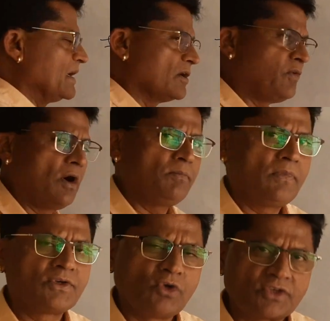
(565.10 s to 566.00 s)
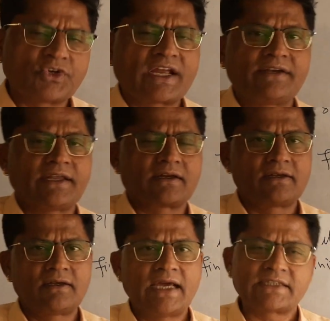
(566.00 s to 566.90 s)
builder form, you also can take.
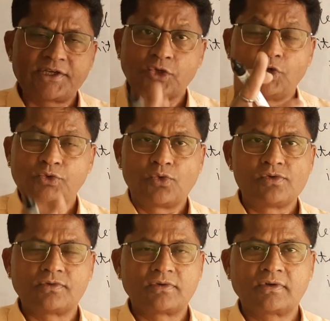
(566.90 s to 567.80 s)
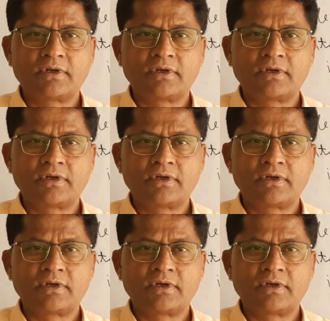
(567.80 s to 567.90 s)
As I told you,